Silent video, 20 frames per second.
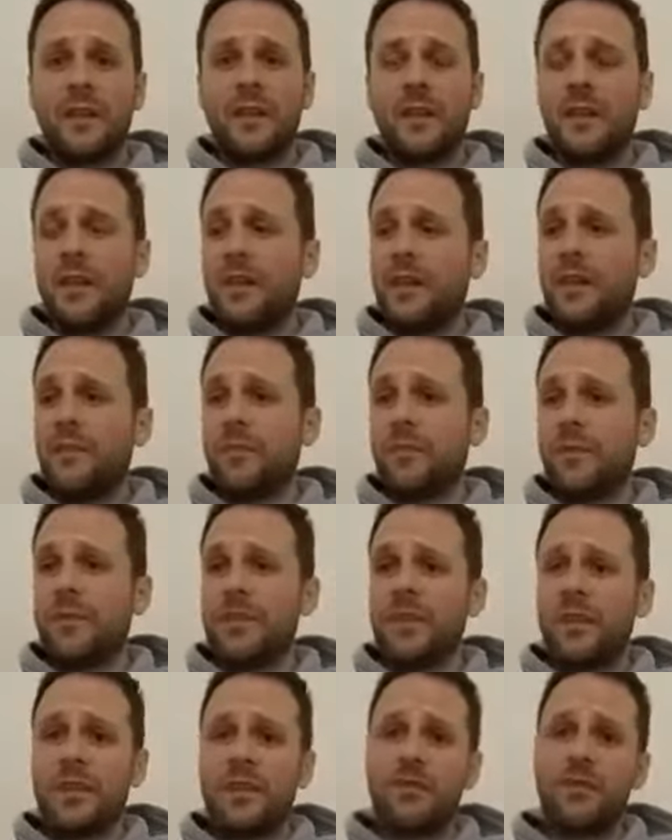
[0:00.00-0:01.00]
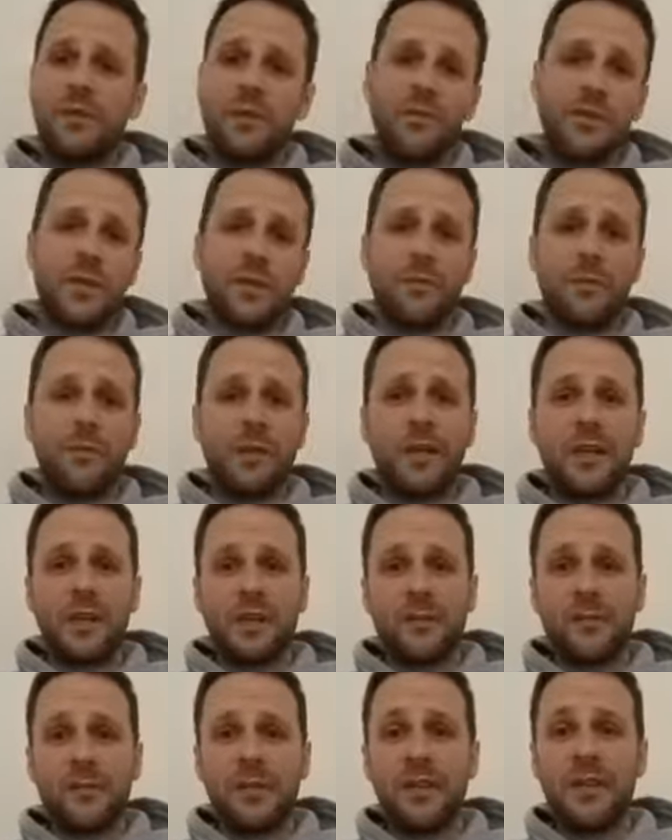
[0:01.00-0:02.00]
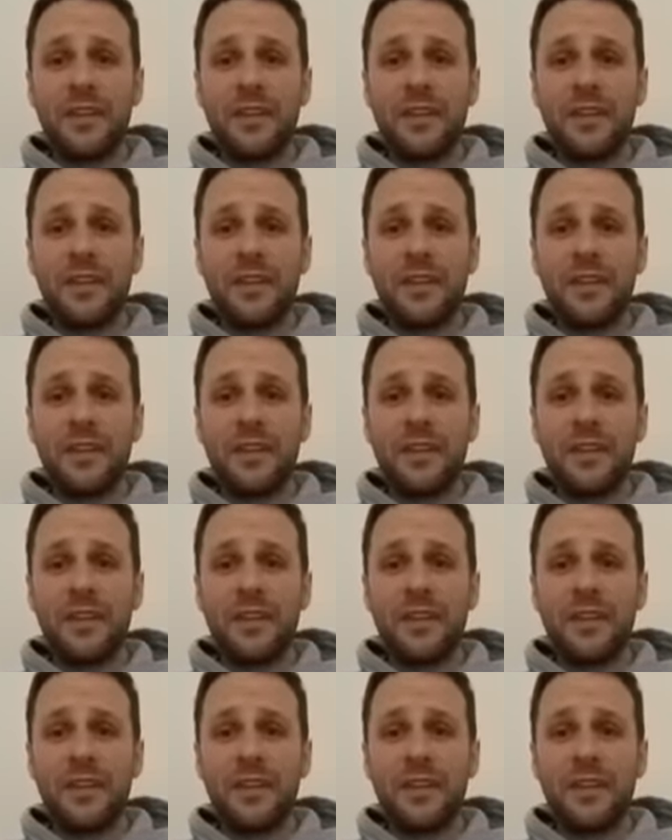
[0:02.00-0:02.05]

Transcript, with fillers: because um, then I don't have to get my bike out.